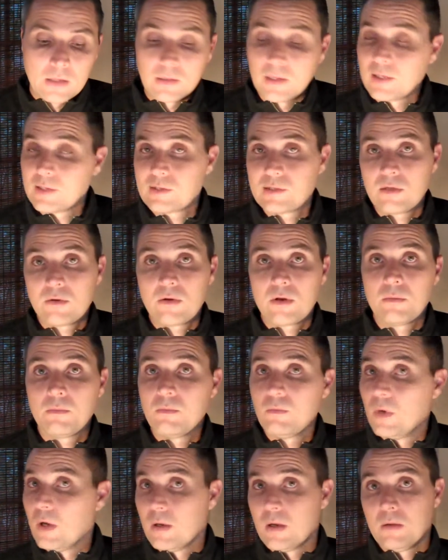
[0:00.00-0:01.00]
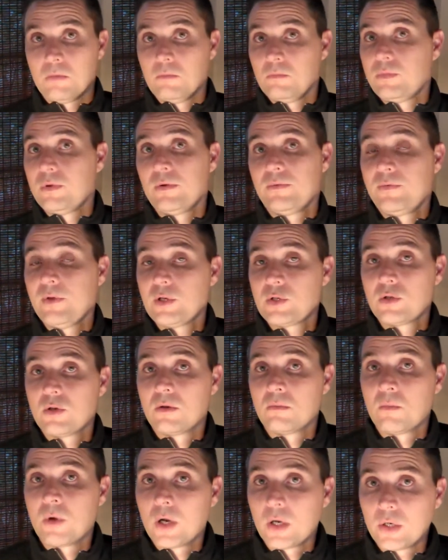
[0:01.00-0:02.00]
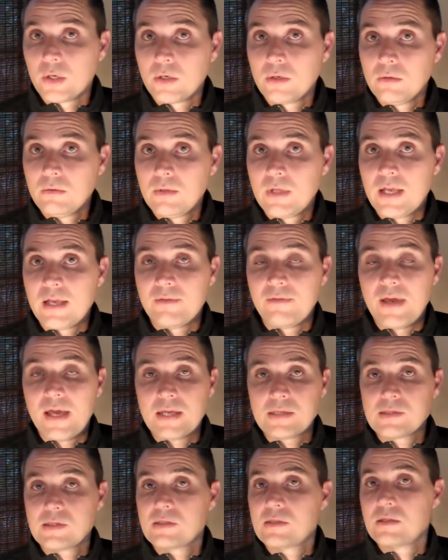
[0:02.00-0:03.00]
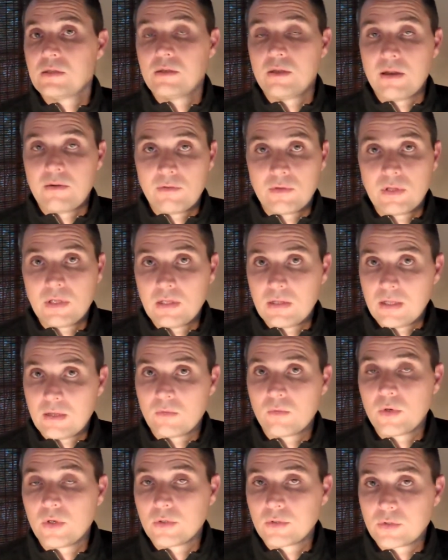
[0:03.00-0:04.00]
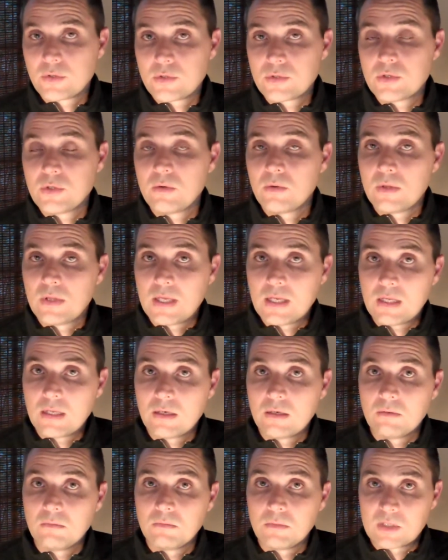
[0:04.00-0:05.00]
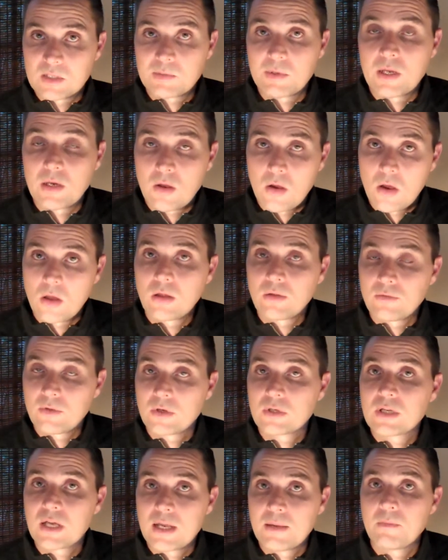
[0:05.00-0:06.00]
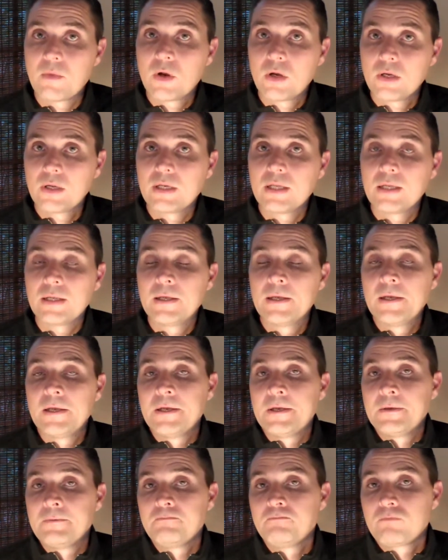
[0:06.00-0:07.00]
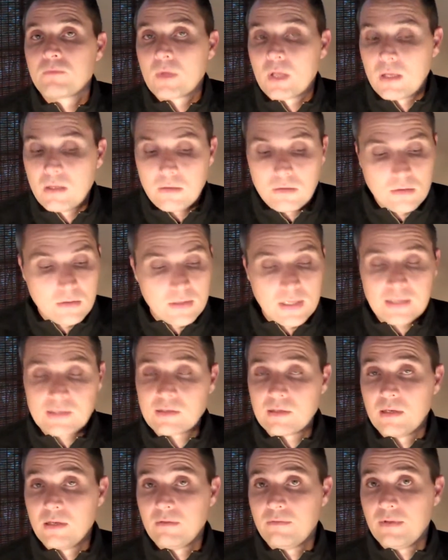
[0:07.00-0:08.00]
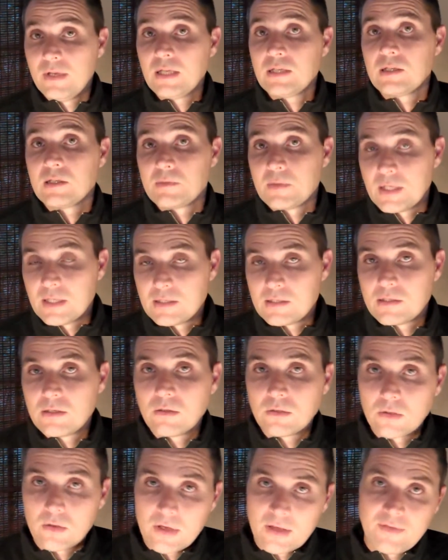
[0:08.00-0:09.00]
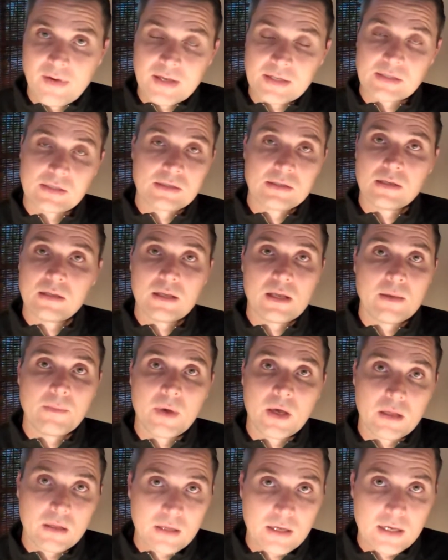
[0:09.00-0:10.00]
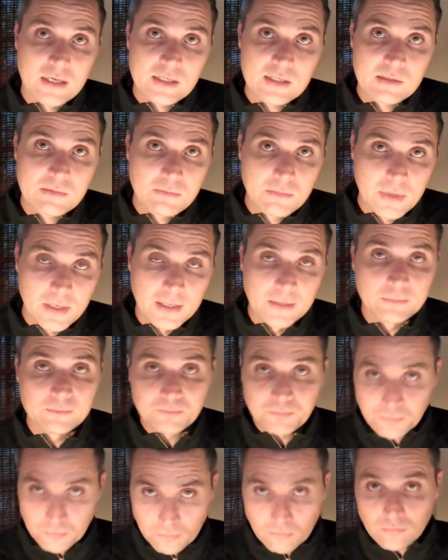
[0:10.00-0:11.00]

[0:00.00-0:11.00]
unless they're a, a, professional marketer, they have access to everything that realtors do and they can spend all of their time marketing. That's an advantage, but they still don't have access to the MLS. But